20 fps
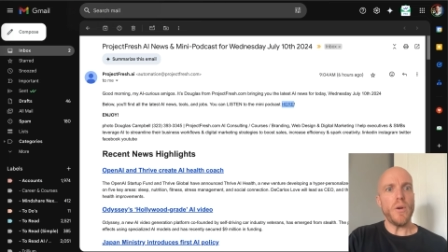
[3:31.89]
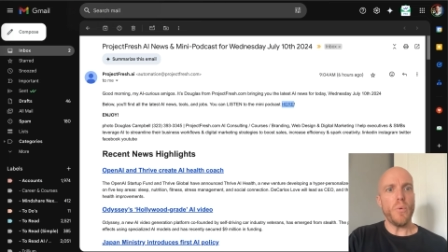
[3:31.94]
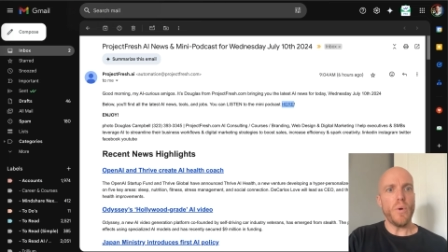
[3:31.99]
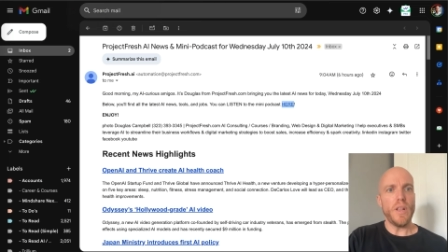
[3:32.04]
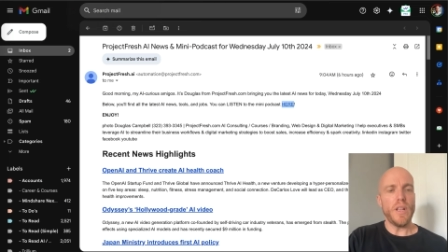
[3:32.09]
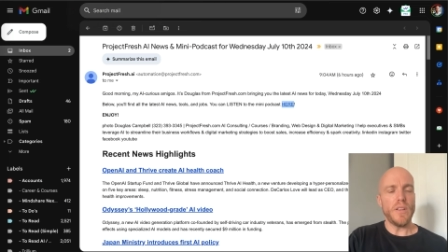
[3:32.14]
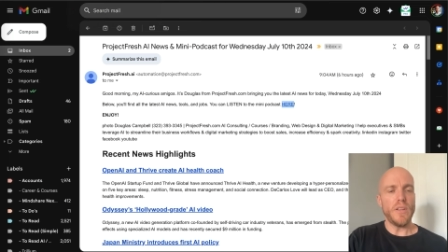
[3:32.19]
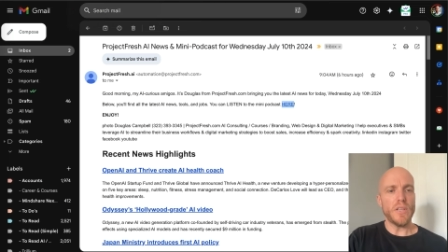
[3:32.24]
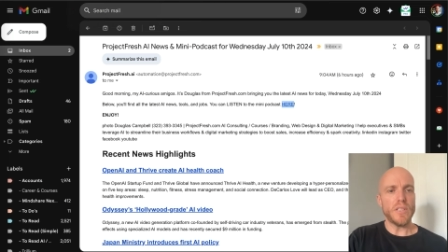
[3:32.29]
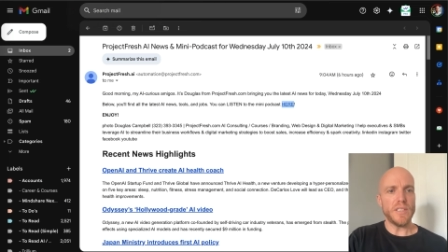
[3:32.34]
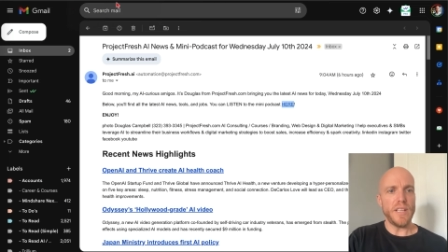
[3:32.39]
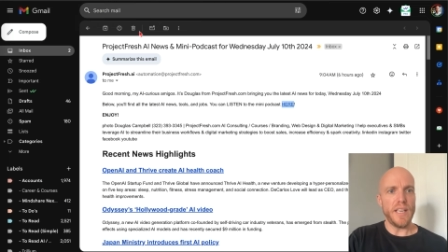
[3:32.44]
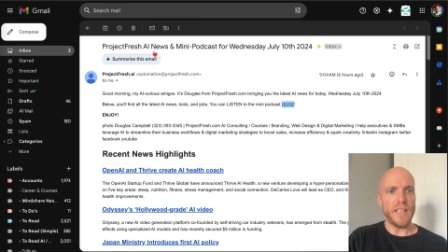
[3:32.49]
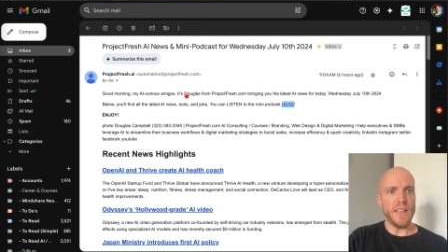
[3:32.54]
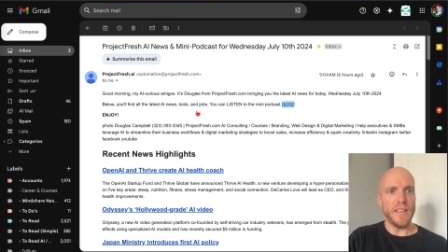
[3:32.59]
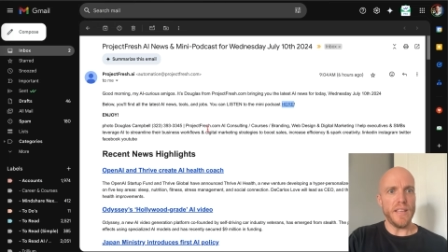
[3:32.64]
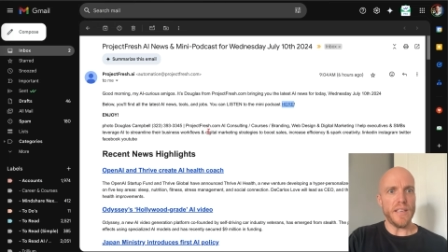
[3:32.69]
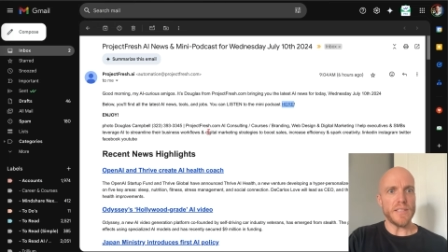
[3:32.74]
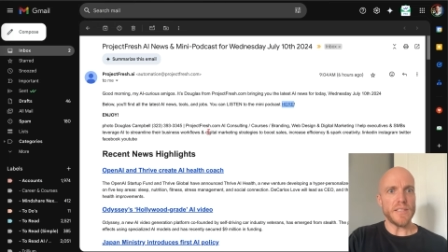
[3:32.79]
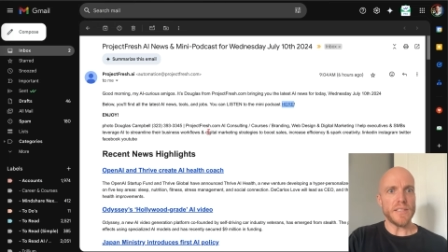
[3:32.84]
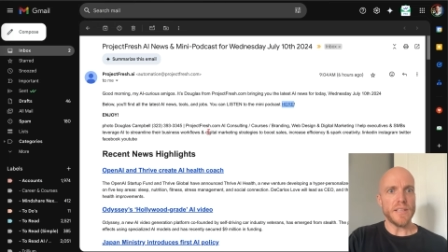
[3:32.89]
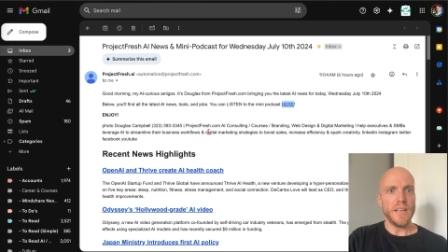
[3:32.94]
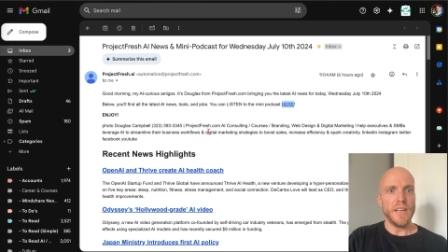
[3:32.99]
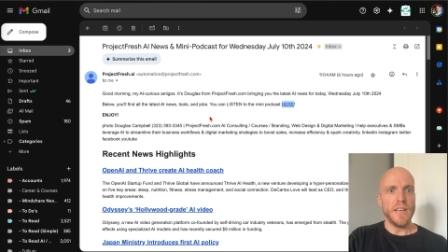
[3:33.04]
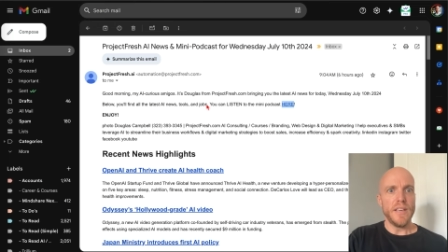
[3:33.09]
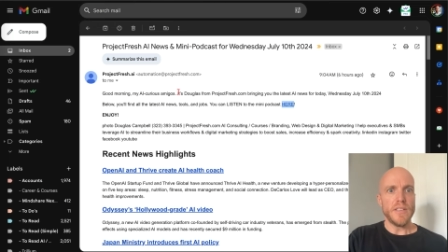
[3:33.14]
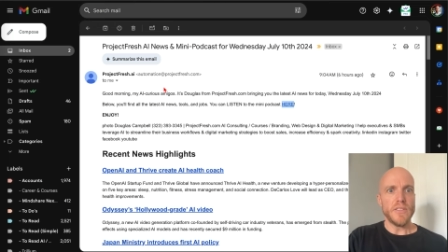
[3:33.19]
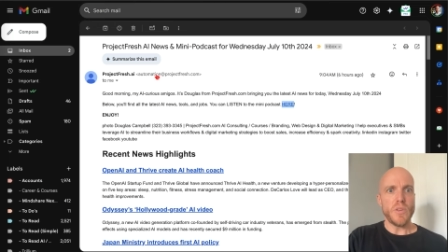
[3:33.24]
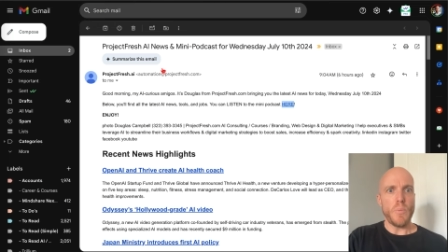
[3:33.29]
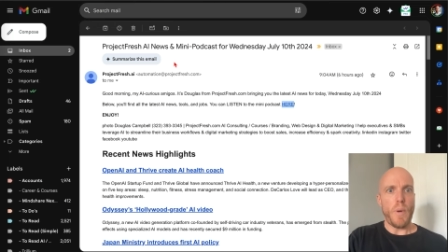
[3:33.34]
Well, it looks like this.
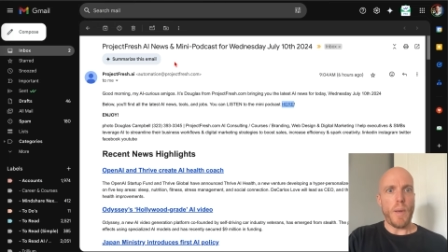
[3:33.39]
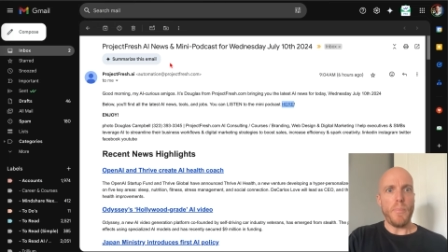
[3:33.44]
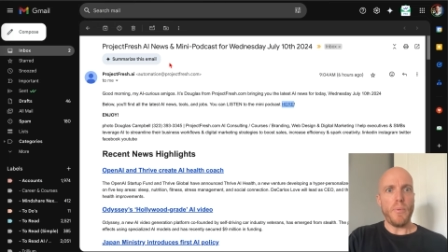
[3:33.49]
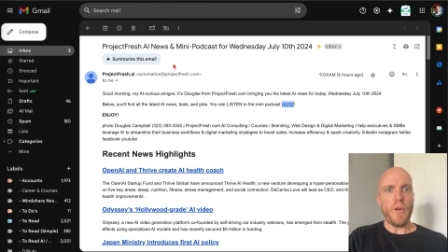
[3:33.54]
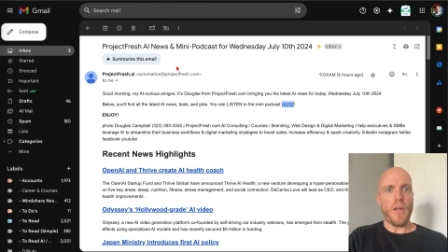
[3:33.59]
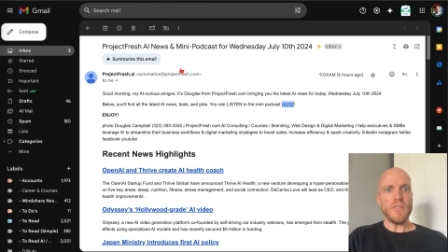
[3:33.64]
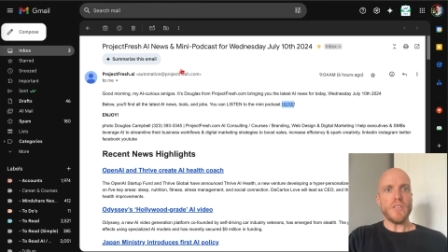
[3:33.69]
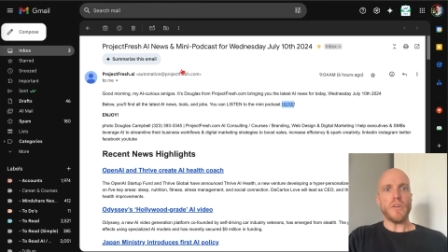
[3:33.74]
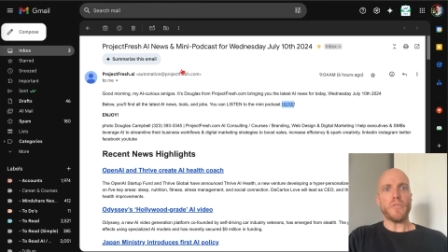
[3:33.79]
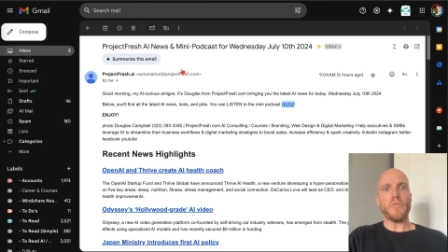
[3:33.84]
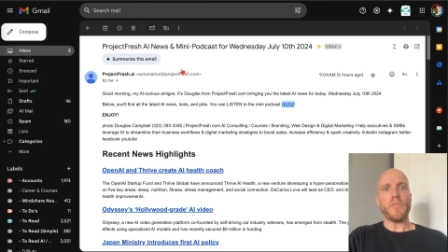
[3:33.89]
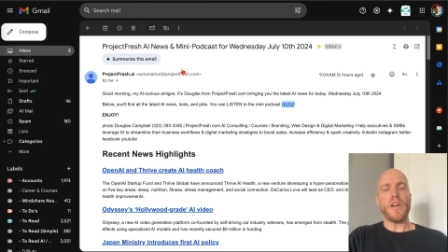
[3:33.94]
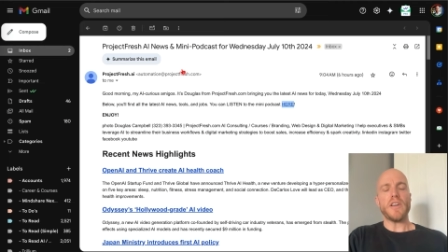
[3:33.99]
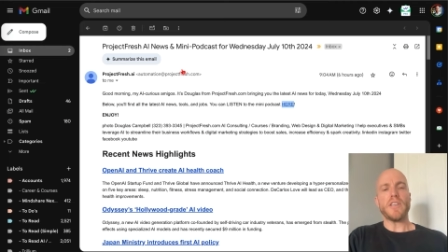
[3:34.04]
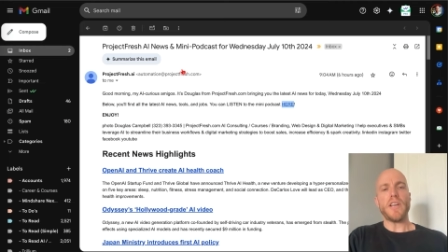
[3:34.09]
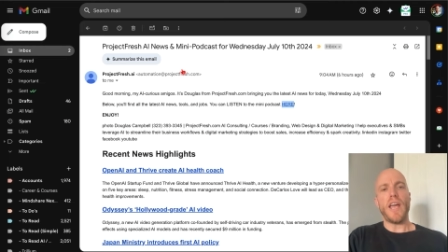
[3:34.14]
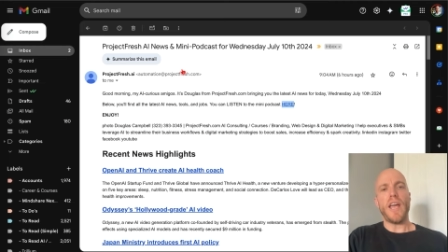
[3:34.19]
So my Project Fresh